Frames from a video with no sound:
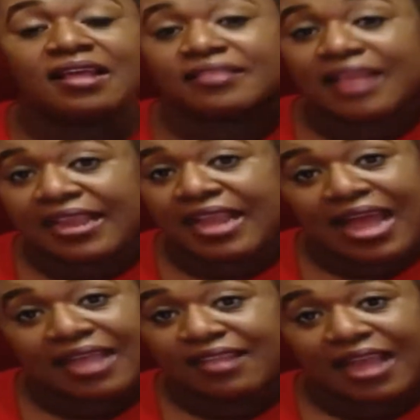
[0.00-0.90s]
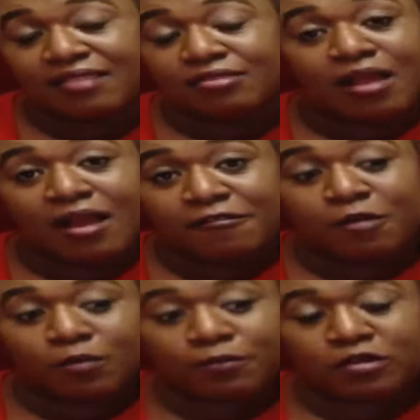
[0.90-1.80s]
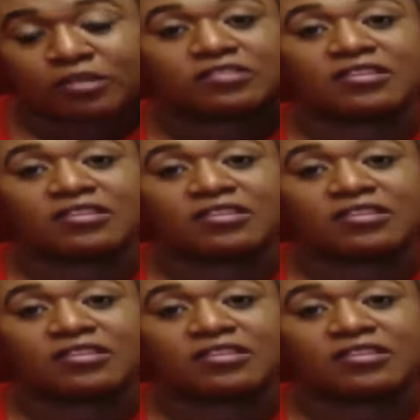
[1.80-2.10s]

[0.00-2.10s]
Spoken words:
Like, I love her books.